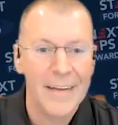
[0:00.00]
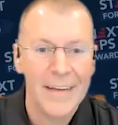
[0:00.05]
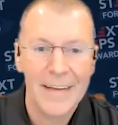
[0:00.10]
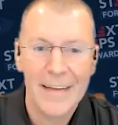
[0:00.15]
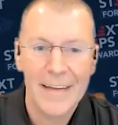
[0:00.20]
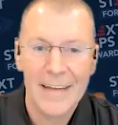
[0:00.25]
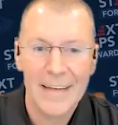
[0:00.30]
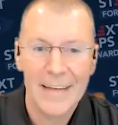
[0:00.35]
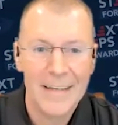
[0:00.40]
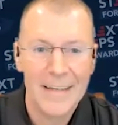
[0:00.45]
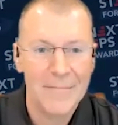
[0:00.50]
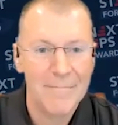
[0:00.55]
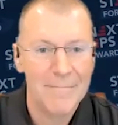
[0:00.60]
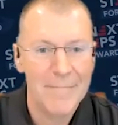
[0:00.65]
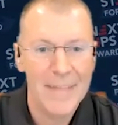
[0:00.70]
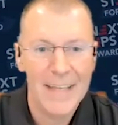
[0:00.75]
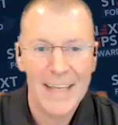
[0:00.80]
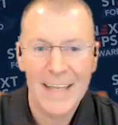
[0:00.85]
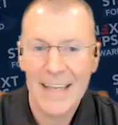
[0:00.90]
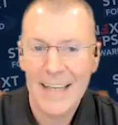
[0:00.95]

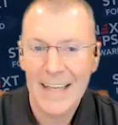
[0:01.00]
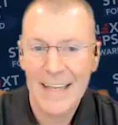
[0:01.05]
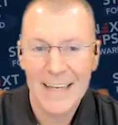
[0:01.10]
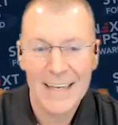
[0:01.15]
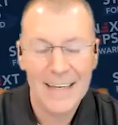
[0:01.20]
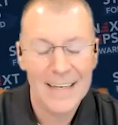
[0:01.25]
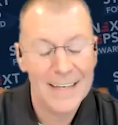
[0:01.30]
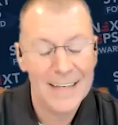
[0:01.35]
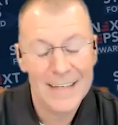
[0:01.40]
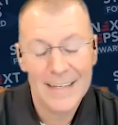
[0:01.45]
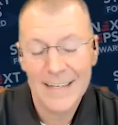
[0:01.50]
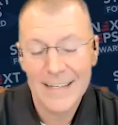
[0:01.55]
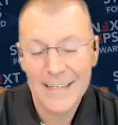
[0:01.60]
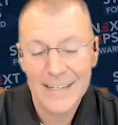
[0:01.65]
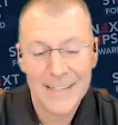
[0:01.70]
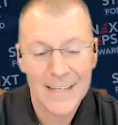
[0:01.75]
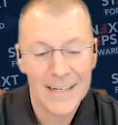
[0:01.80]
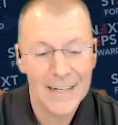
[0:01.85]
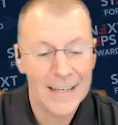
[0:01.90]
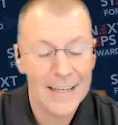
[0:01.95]
And you
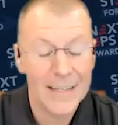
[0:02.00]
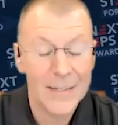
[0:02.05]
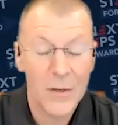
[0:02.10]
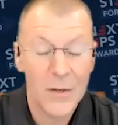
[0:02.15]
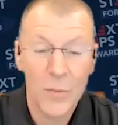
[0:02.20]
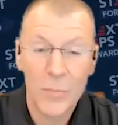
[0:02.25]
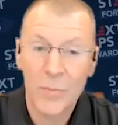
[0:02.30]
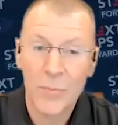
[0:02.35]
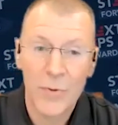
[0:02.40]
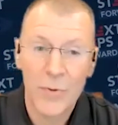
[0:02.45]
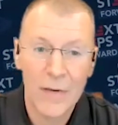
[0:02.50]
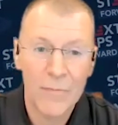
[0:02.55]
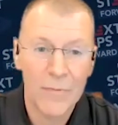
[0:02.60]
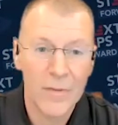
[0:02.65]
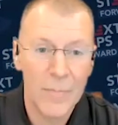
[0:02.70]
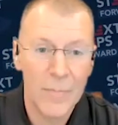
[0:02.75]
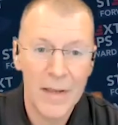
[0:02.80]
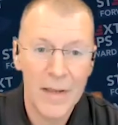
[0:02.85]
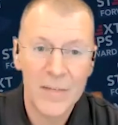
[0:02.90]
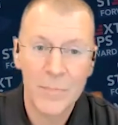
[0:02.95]
just kind of, I guess, hope and pray for
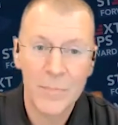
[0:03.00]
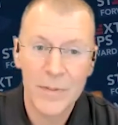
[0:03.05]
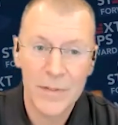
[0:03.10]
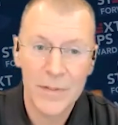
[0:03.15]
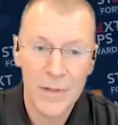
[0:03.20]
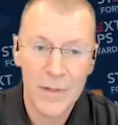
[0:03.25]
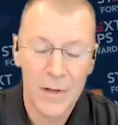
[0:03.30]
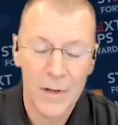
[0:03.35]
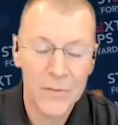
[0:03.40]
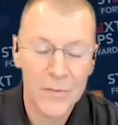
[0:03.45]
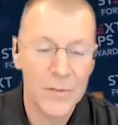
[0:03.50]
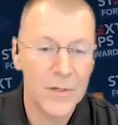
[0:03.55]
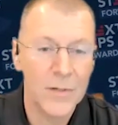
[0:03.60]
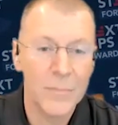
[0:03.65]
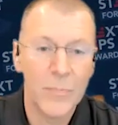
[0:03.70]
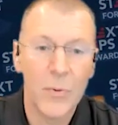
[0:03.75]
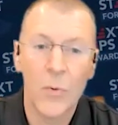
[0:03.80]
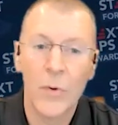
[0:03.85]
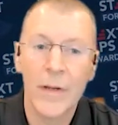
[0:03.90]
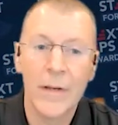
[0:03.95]
the best, but also to your
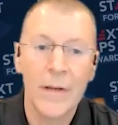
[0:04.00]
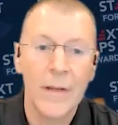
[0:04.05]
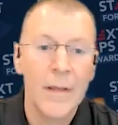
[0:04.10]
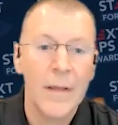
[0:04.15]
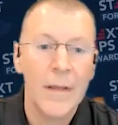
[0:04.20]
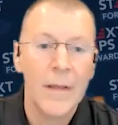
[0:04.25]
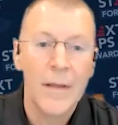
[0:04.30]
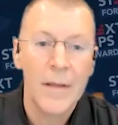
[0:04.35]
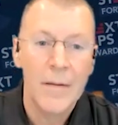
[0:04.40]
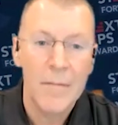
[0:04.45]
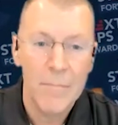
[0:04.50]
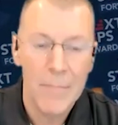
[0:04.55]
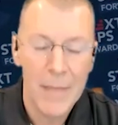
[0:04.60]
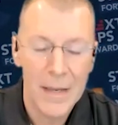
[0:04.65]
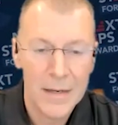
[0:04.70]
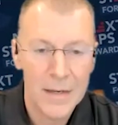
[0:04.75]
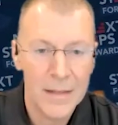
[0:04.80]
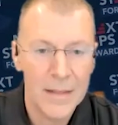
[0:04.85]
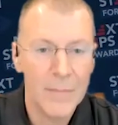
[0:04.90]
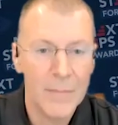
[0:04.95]
point,
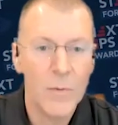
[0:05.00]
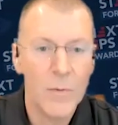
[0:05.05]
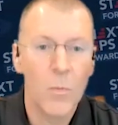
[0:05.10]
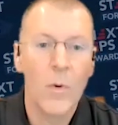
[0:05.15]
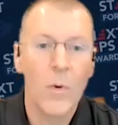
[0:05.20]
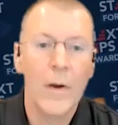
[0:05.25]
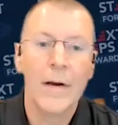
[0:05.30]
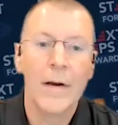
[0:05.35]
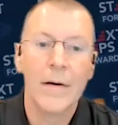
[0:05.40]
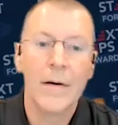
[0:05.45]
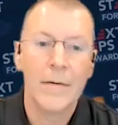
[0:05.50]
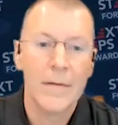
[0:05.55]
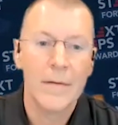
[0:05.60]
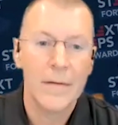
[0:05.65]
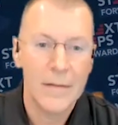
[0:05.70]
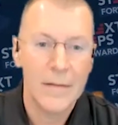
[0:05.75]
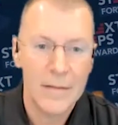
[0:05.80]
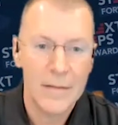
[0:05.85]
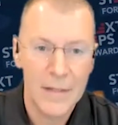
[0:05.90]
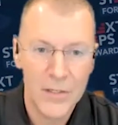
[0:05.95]
making them aware,
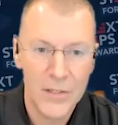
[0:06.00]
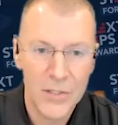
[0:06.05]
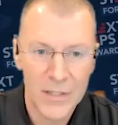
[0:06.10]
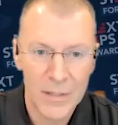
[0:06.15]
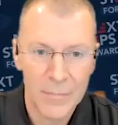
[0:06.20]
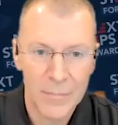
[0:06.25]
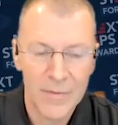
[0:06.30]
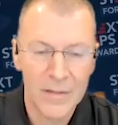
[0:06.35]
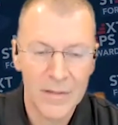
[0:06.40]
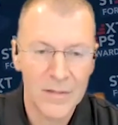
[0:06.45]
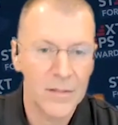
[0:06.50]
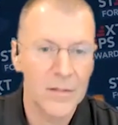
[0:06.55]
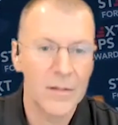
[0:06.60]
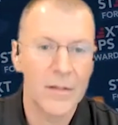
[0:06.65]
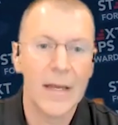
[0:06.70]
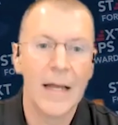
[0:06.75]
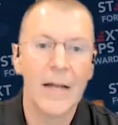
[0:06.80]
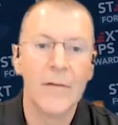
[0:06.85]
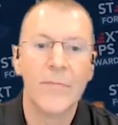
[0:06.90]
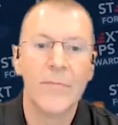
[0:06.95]
teaching them things to
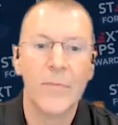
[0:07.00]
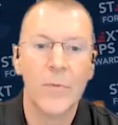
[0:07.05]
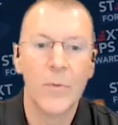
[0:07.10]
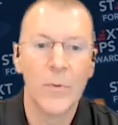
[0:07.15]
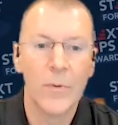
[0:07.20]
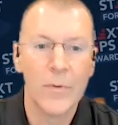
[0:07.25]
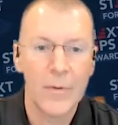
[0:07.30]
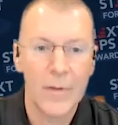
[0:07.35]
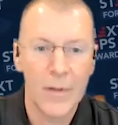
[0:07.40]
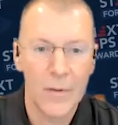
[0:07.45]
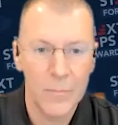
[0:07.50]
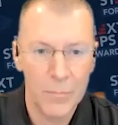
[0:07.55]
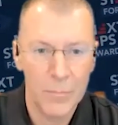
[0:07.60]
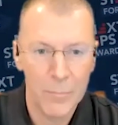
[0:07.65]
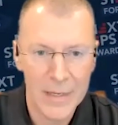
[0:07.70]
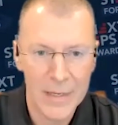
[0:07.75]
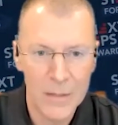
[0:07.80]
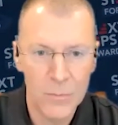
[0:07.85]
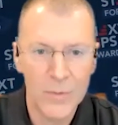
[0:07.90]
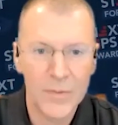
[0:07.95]
look out for,
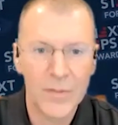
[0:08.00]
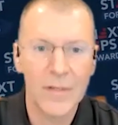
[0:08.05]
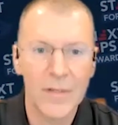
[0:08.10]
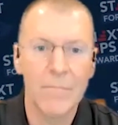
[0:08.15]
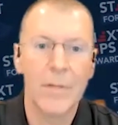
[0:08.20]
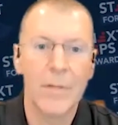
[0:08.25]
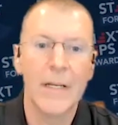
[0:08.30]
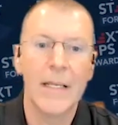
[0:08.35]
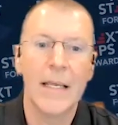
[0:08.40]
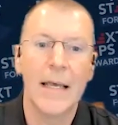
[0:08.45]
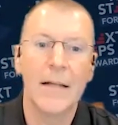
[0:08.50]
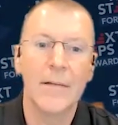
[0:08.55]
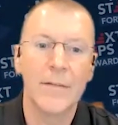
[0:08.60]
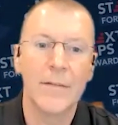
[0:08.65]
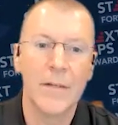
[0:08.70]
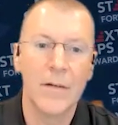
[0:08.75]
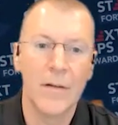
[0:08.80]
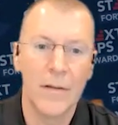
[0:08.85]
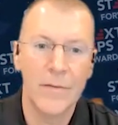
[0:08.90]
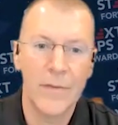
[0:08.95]
be with somebody
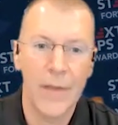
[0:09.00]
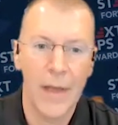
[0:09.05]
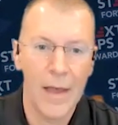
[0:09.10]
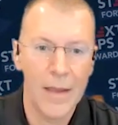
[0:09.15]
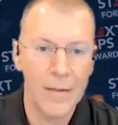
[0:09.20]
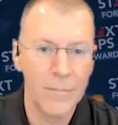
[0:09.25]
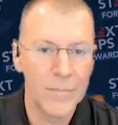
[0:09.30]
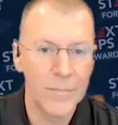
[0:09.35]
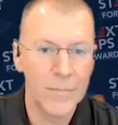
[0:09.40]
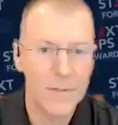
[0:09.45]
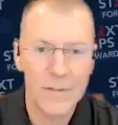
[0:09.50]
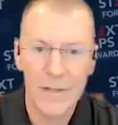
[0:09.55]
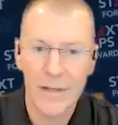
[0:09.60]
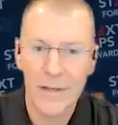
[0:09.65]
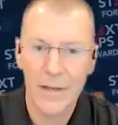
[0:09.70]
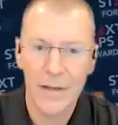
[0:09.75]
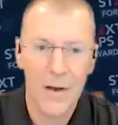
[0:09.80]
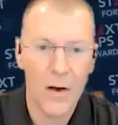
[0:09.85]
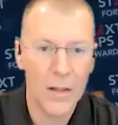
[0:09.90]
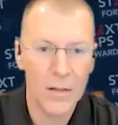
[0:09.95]
else at all times,
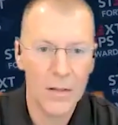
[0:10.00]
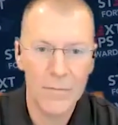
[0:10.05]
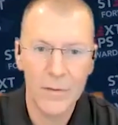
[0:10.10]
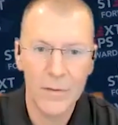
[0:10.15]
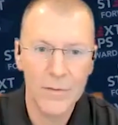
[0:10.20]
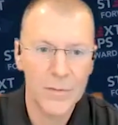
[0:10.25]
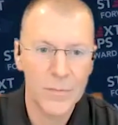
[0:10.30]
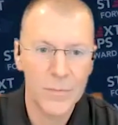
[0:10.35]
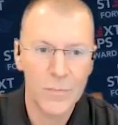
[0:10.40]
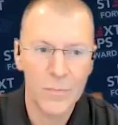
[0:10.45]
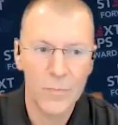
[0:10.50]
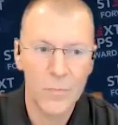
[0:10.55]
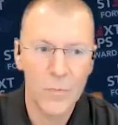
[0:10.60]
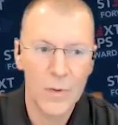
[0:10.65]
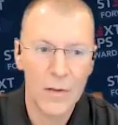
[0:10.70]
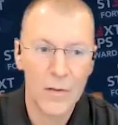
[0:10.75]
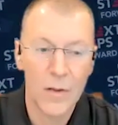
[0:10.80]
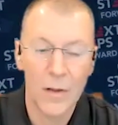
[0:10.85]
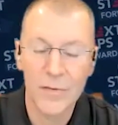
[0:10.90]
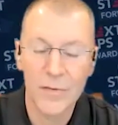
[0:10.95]
all of those,
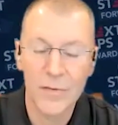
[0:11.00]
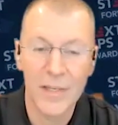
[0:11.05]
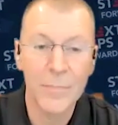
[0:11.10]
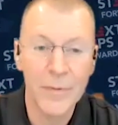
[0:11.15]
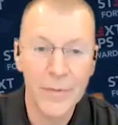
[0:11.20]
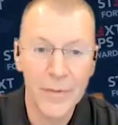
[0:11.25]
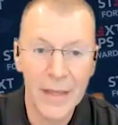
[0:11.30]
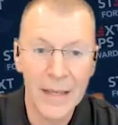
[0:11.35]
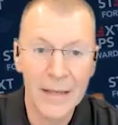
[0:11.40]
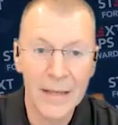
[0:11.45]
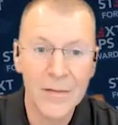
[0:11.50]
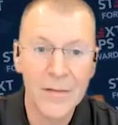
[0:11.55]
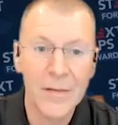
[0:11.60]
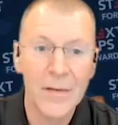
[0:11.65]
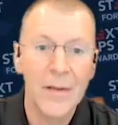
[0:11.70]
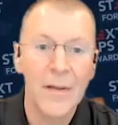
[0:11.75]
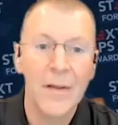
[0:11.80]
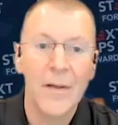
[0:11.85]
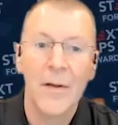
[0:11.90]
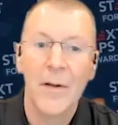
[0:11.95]
what I'll call simple things,
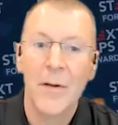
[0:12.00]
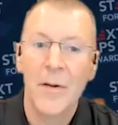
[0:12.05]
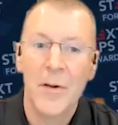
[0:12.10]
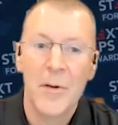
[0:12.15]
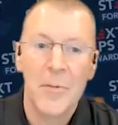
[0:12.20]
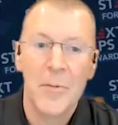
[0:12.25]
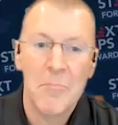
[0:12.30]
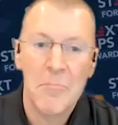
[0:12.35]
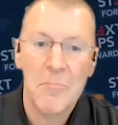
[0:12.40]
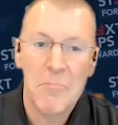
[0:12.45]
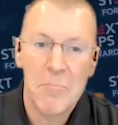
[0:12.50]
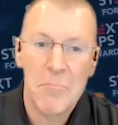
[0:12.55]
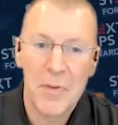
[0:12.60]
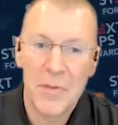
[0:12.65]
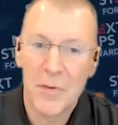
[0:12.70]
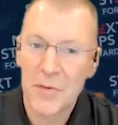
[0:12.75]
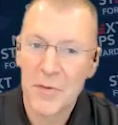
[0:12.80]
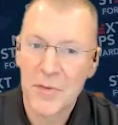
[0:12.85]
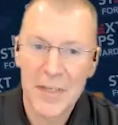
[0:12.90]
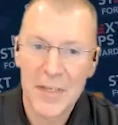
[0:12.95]

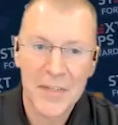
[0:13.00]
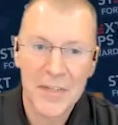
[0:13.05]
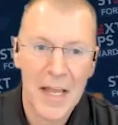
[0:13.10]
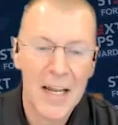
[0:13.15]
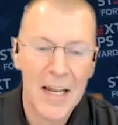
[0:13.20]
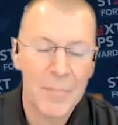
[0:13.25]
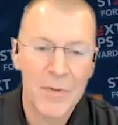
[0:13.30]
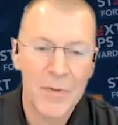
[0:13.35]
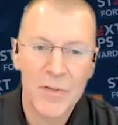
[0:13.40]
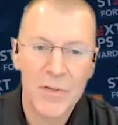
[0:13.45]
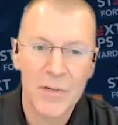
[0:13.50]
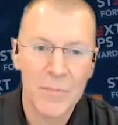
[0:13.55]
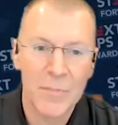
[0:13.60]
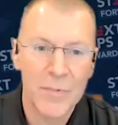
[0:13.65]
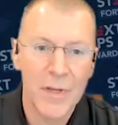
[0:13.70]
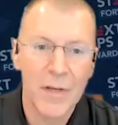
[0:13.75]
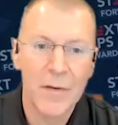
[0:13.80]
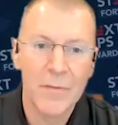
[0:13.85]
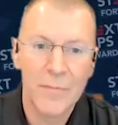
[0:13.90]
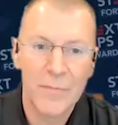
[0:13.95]
but those things add up in terms
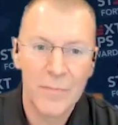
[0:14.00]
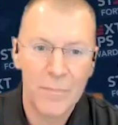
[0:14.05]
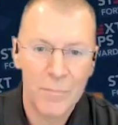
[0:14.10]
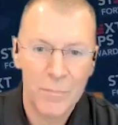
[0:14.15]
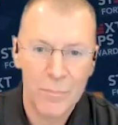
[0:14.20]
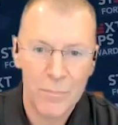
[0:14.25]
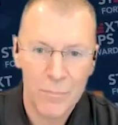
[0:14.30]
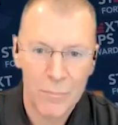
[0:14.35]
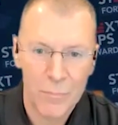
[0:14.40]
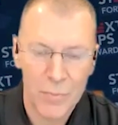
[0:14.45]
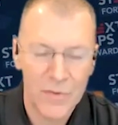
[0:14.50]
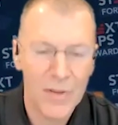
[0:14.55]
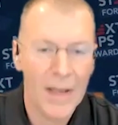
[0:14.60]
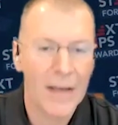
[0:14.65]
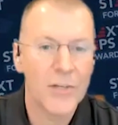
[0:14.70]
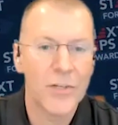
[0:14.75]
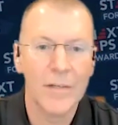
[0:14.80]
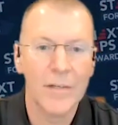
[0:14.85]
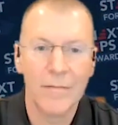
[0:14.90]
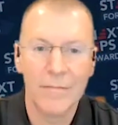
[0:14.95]
of
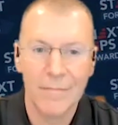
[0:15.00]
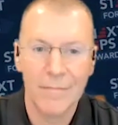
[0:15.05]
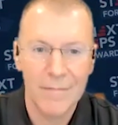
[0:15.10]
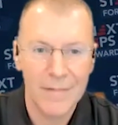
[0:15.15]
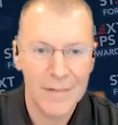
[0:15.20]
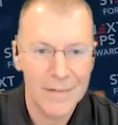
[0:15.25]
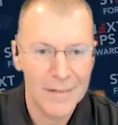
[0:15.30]
protection